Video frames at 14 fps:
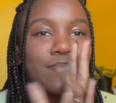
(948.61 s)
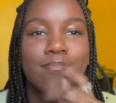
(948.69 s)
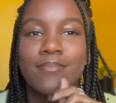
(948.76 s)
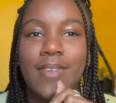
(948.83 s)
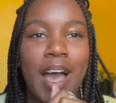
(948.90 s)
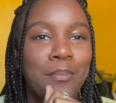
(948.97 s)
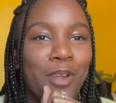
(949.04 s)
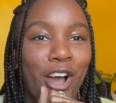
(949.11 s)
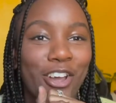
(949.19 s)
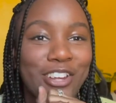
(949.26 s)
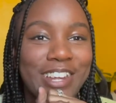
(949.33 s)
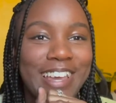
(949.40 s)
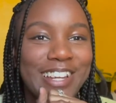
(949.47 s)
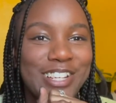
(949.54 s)
I'm not
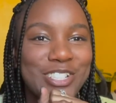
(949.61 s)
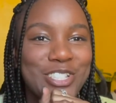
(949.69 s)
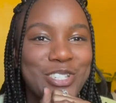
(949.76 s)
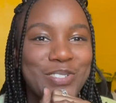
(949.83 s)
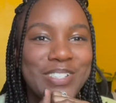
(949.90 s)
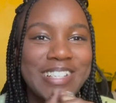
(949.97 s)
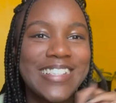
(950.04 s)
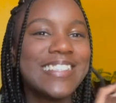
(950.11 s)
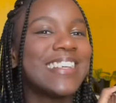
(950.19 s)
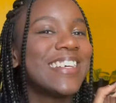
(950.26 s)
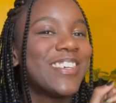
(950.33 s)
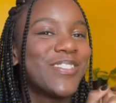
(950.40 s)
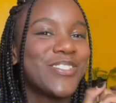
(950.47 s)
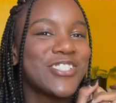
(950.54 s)
gonna get into it.
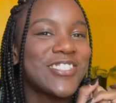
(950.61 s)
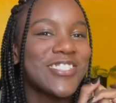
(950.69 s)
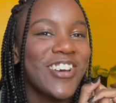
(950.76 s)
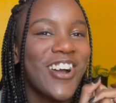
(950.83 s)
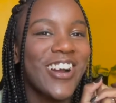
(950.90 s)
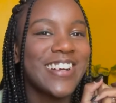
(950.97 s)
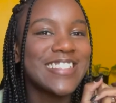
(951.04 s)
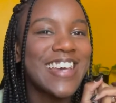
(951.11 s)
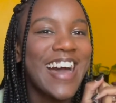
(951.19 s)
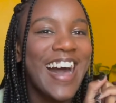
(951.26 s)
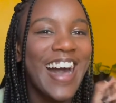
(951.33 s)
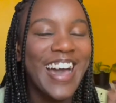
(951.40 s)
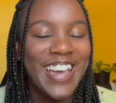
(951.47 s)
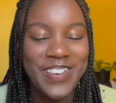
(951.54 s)
It was just a hard
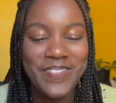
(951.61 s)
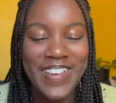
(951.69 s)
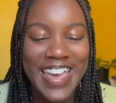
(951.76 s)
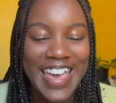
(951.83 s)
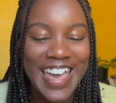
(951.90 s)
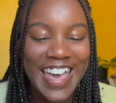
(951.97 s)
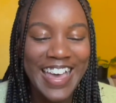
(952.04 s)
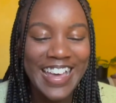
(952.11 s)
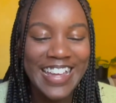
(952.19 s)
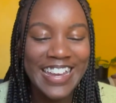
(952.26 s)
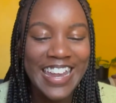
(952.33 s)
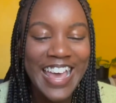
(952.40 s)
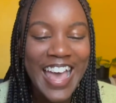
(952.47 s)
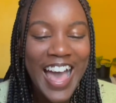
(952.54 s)
time,
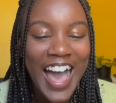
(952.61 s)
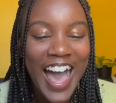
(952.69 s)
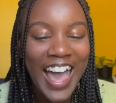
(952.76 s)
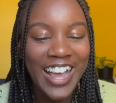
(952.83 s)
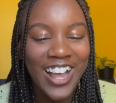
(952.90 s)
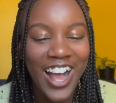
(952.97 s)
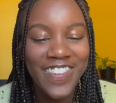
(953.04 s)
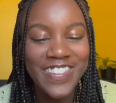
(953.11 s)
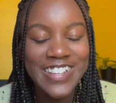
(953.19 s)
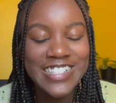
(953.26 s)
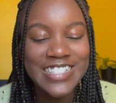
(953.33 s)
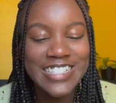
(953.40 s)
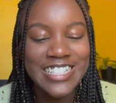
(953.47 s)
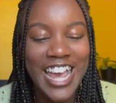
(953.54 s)
and I got
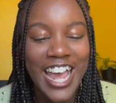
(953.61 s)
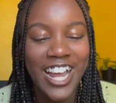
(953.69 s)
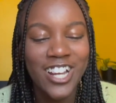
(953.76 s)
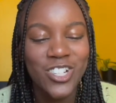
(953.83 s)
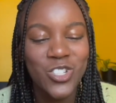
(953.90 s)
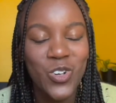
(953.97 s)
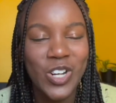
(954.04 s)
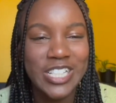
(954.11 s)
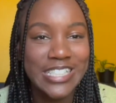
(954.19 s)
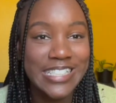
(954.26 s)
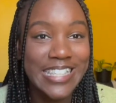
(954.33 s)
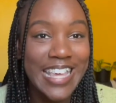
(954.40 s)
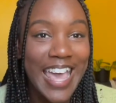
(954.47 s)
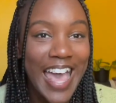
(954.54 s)
this deck towards
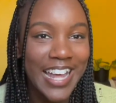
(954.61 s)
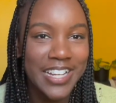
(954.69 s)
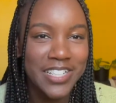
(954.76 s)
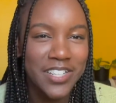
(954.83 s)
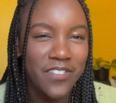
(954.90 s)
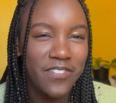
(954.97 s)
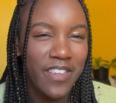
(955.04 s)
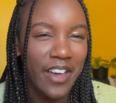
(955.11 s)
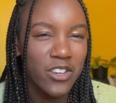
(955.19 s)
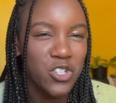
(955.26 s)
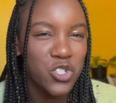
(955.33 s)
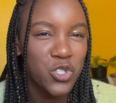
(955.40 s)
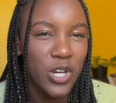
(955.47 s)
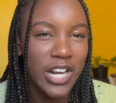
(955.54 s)
the end of
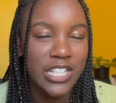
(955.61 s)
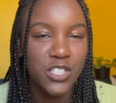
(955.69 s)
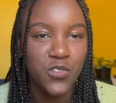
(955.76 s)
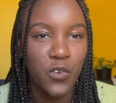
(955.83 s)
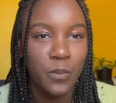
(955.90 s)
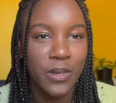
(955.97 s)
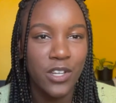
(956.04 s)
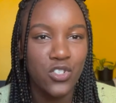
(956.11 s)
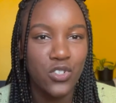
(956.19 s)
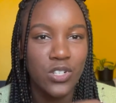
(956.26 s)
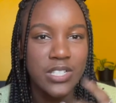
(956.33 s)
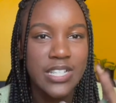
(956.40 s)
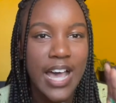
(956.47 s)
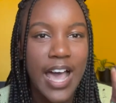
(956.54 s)
that
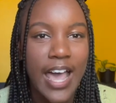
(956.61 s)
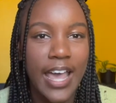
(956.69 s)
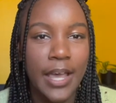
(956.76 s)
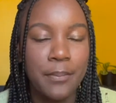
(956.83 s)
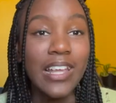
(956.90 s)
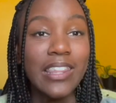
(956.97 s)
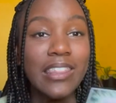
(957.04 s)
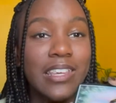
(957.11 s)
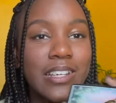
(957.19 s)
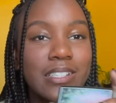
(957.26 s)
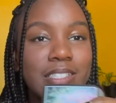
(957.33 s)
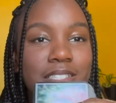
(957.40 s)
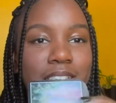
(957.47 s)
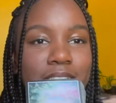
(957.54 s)
transformational time.
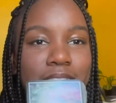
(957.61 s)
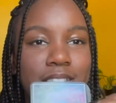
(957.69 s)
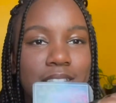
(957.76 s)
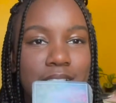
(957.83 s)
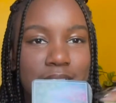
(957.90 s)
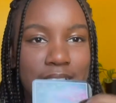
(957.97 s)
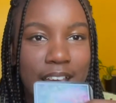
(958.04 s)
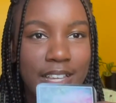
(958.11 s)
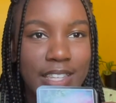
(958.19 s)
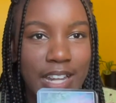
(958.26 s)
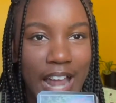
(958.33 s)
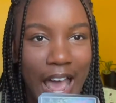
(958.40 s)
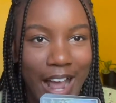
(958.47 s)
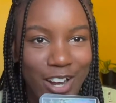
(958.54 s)
This is the deck that
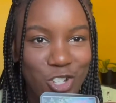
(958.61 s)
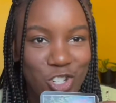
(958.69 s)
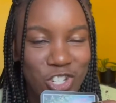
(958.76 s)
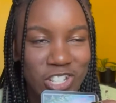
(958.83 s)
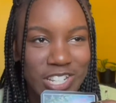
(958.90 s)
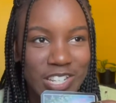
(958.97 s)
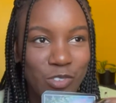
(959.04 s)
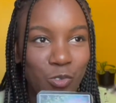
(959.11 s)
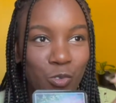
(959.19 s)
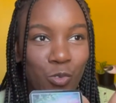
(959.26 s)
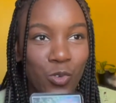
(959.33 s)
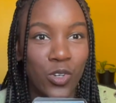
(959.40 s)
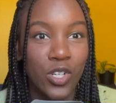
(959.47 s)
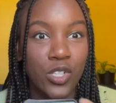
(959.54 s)
actually
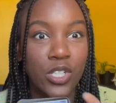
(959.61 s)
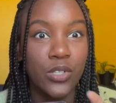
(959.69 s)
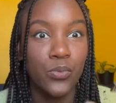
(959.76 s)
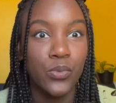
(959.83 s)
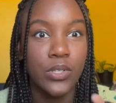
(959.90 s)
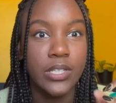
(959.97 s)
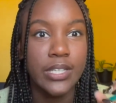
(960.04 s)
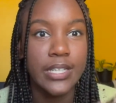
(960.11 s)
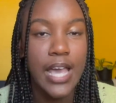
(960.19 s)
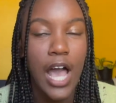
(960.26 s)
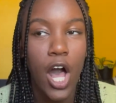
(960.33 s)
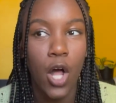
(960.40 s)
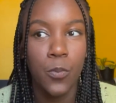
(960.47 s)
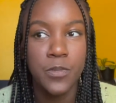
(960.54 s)
really, really
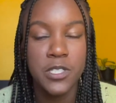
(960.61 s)
helped